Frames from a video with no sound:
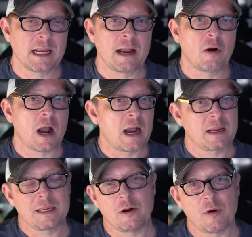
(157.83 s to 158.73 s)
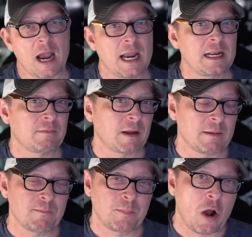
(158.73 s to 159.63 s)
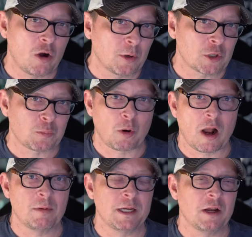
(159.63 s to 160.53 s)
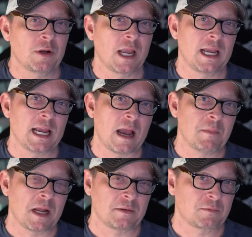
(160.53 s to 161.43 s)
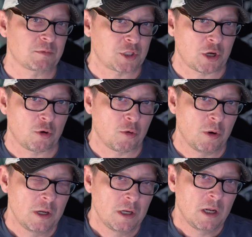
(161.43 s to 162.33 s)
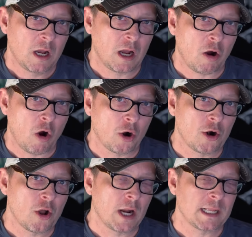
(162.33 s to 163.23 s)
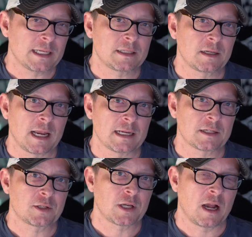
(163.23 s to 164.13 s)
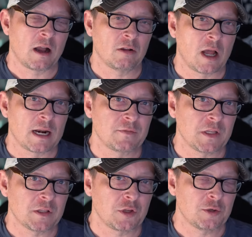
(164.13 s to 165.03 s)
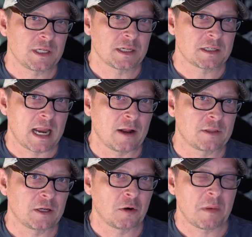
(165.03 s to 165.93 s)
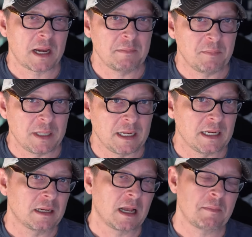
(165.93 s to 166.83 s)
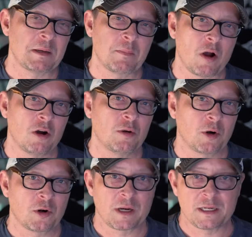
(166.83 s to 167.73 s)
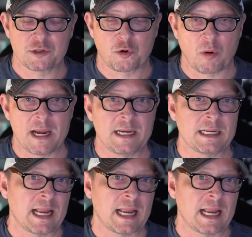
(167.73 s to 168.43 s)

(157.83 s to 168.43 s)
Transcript: Now, you know, polymer's probably okay. I'm not so hard on it as a lot of the enthusiasts out there might be. I mean, polymer is great.